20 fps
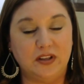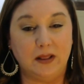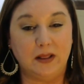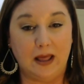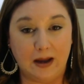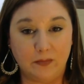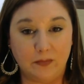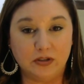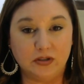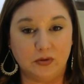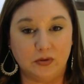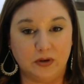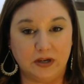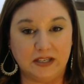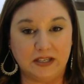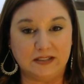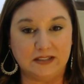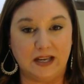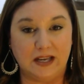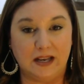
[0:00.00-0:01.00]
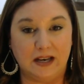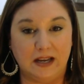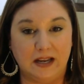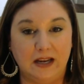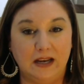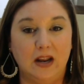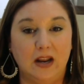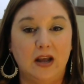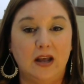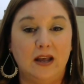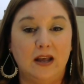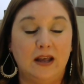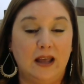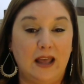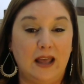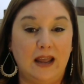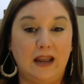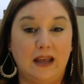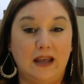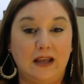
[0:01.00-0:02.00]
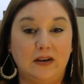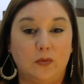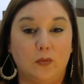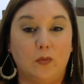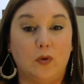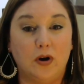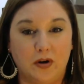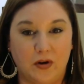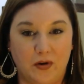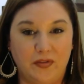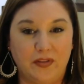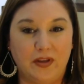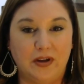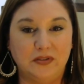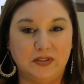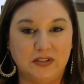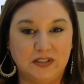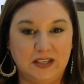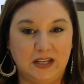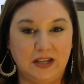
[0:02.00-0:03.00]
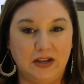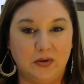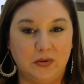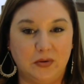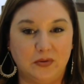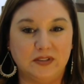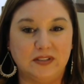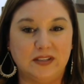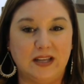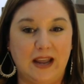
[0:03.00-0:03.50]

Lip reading: the laboratory setting and work on those skills.